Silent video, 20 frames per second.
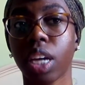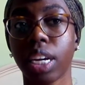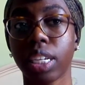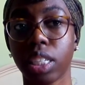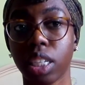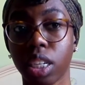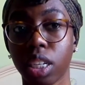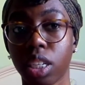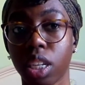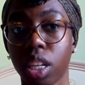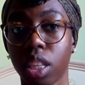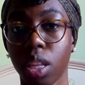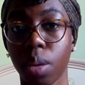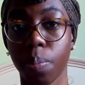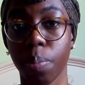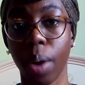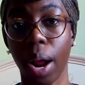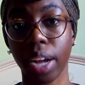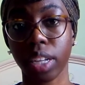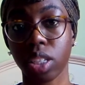I did the
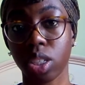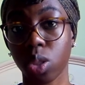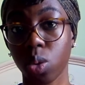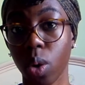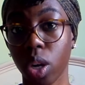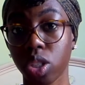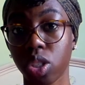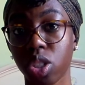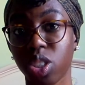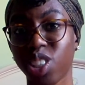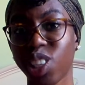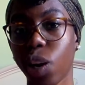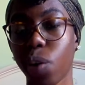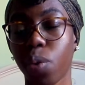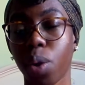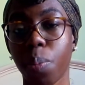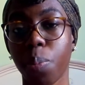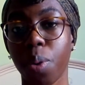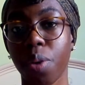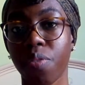practice questions that
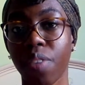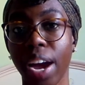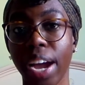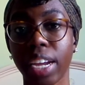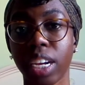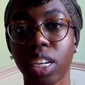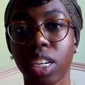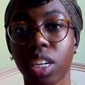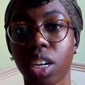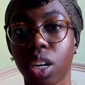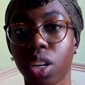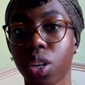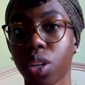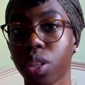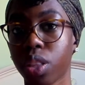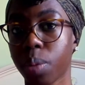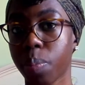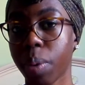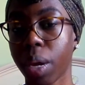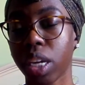were provided
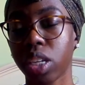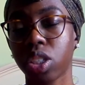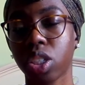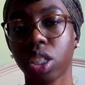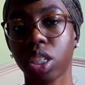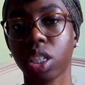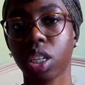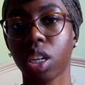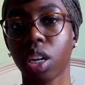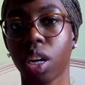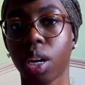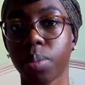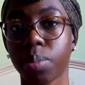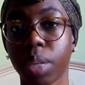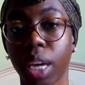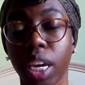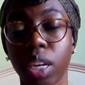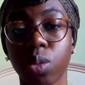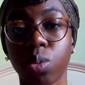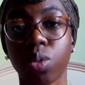under the patient
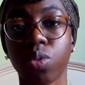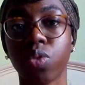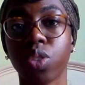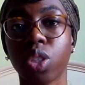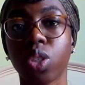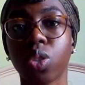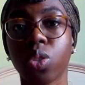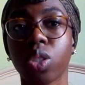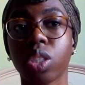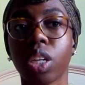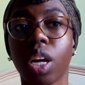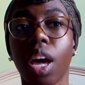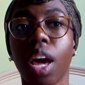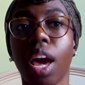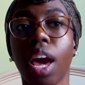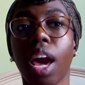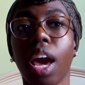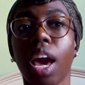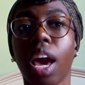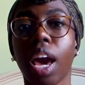case reviews,
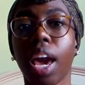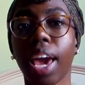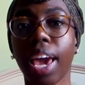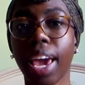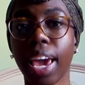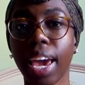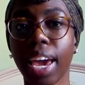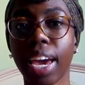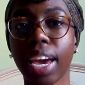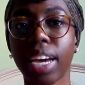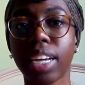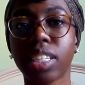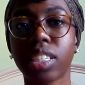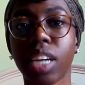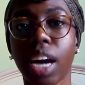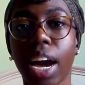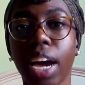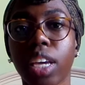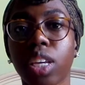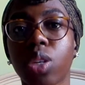
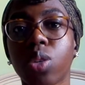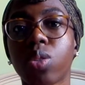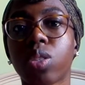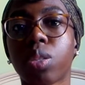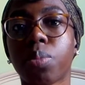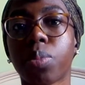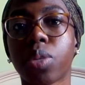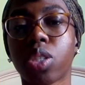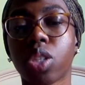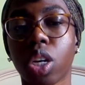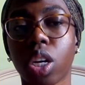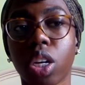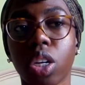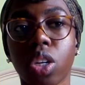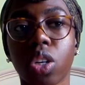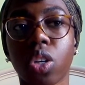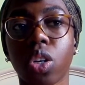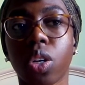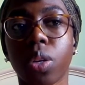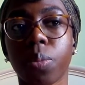and I used the
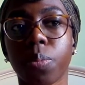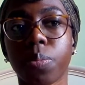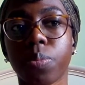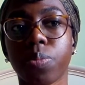maternal